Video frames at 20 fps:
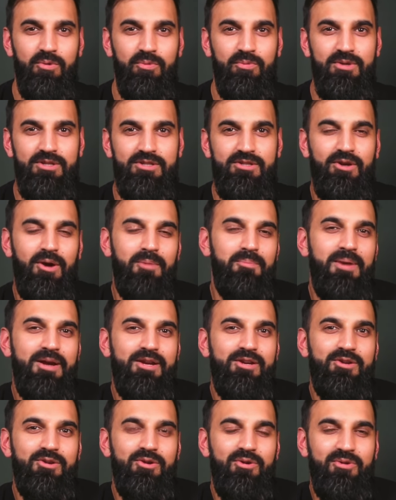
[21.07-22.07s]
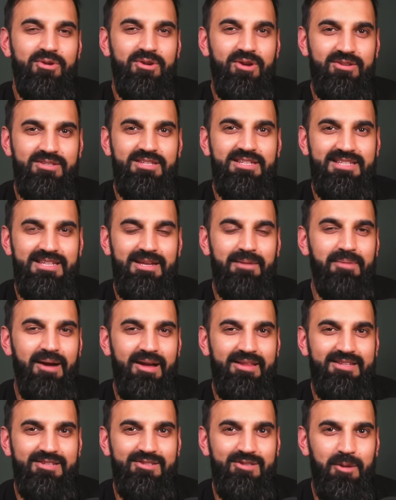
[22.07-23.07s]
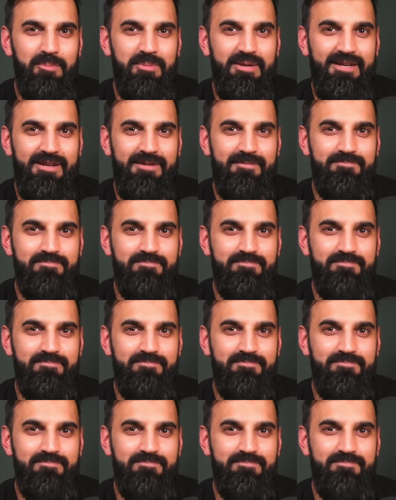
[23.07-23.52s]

which got my curiosity about this topic.